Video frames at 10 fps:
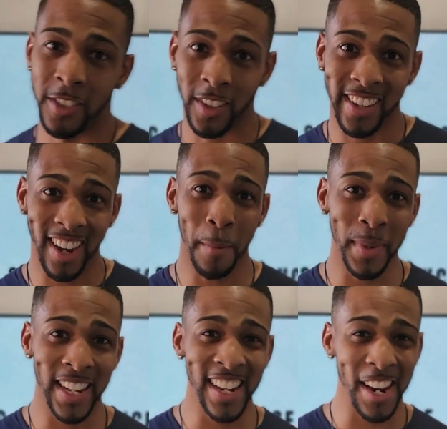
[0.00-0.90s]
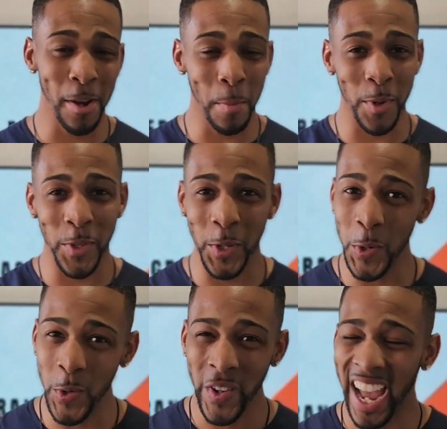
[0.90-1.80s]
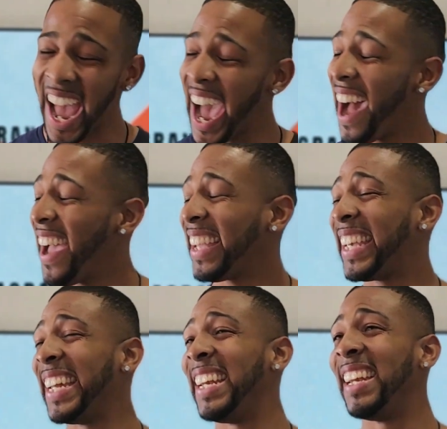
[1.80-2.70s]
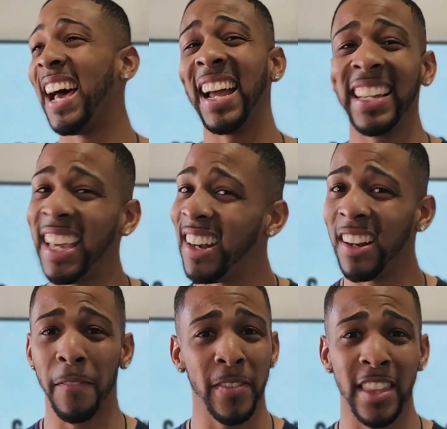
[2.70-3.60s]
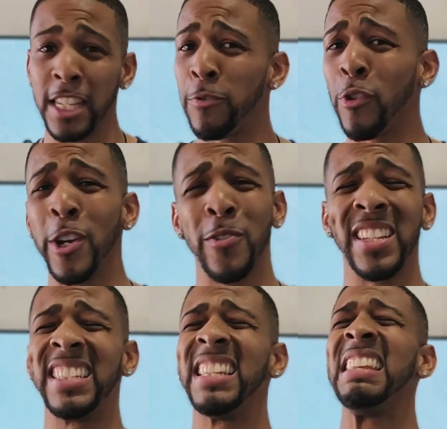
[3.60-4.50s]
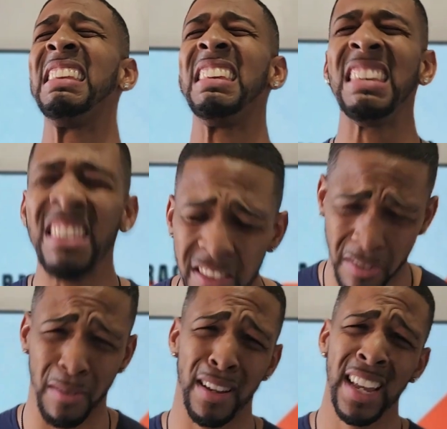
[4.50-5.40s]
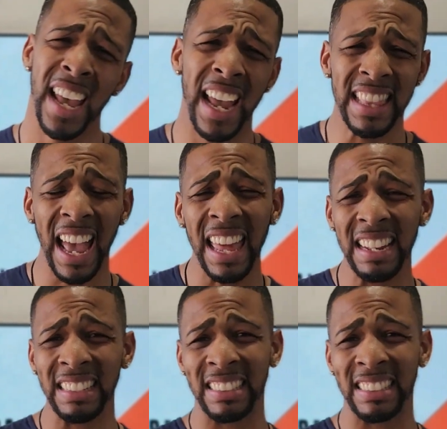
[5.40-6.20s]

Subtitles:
So coming in at number 2, I cannot get enough of this fragrance either, and that is